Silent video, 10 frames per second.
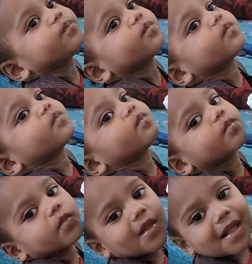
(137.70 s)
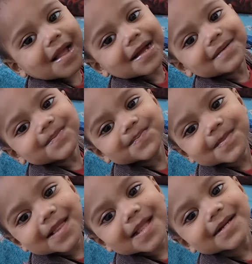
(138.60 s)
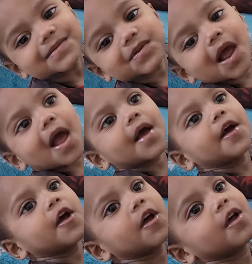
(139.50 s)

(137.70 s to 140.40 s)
dose. Michael, see here.